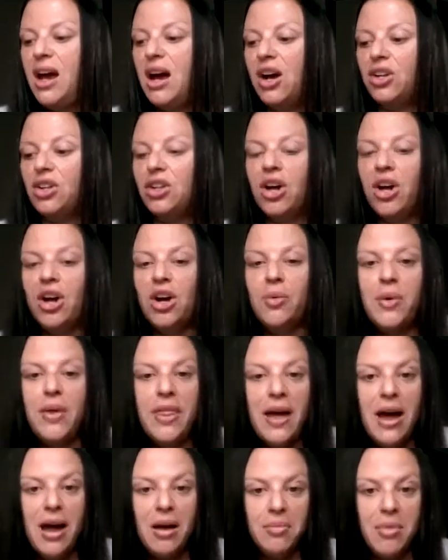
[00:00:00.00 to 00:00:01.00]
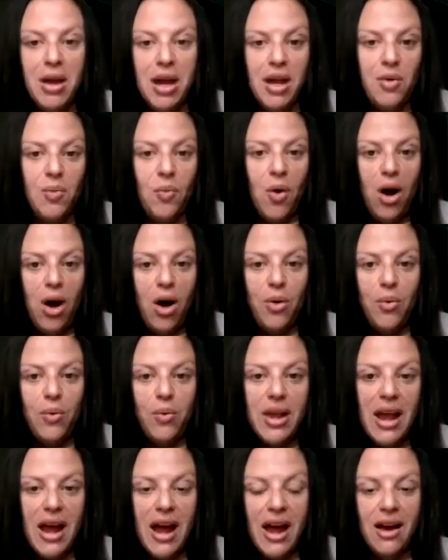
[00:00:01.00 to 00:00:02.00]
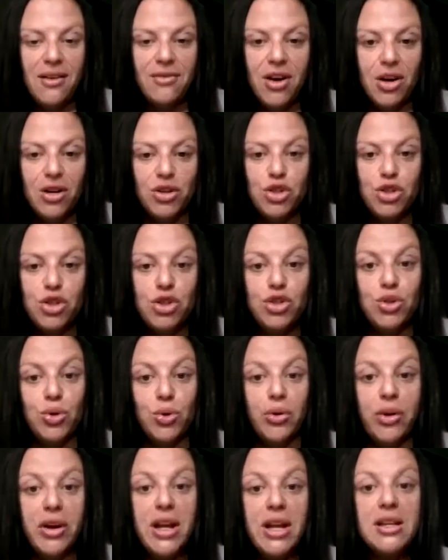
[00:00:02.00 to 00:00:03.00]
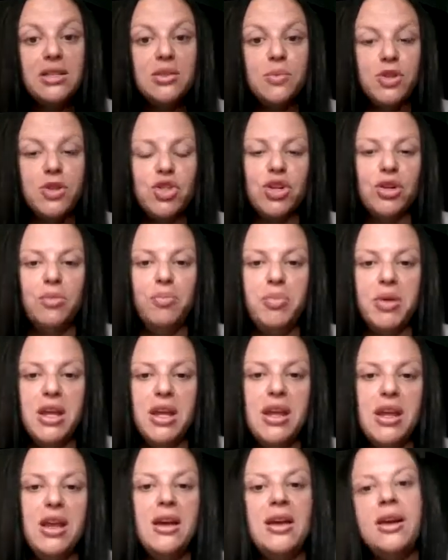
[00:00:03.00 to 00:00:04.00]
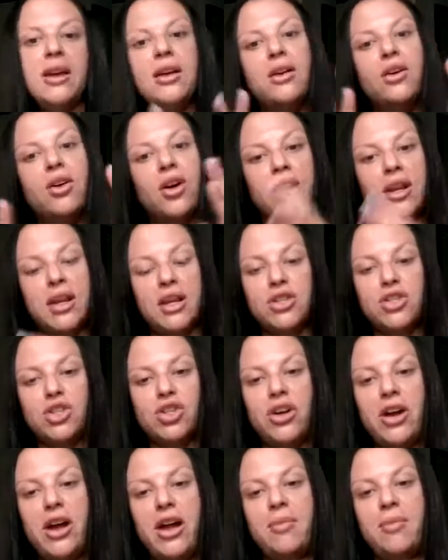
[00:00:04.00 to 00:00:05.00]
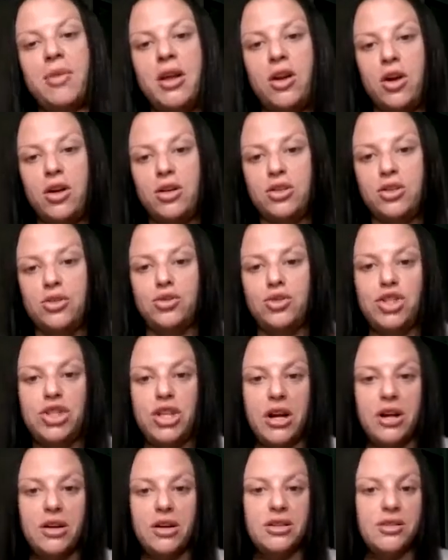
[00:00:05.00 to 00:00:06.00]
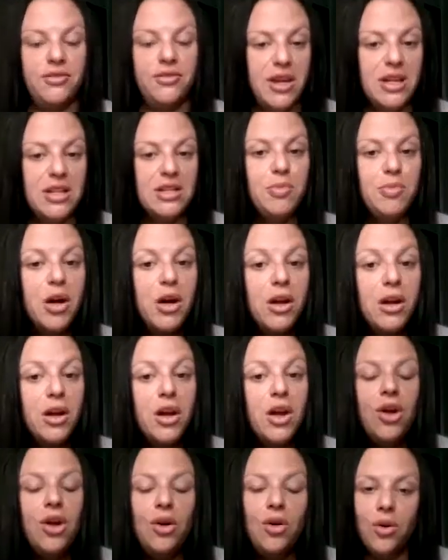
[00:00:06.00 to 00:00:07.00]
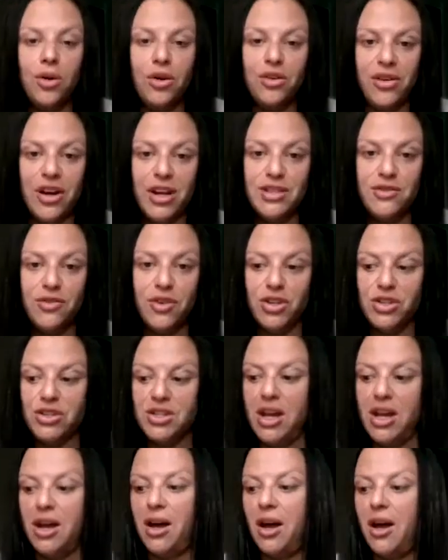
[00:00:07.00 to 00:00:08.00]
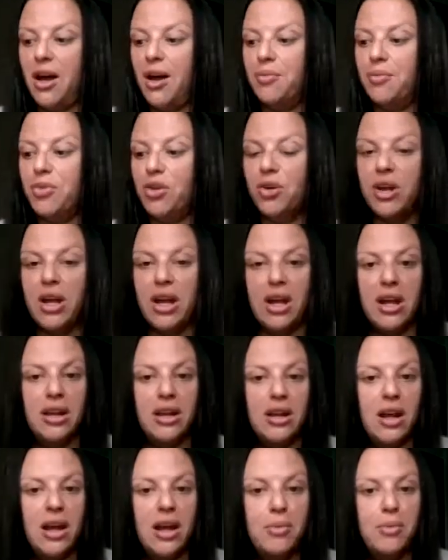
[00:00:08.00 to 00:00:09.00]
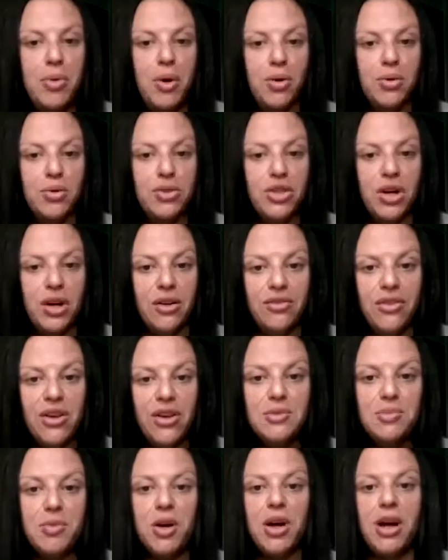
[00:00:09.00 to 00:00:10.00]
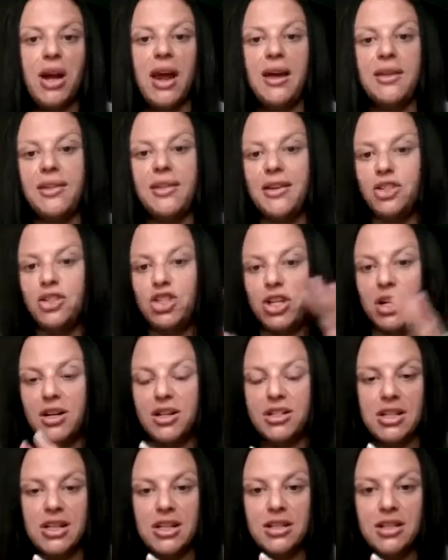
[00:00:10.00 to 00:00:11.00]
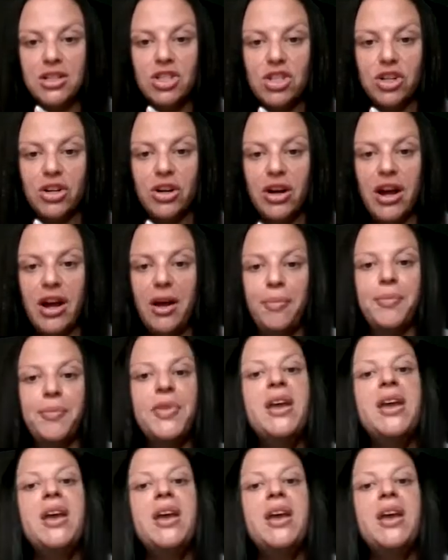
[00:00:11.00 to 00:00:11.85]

Along with that main wall, we have our stories, which could be on Instagram and also shared to Facebook, or vice versa. You can post on Facebook and then share it to Instagram.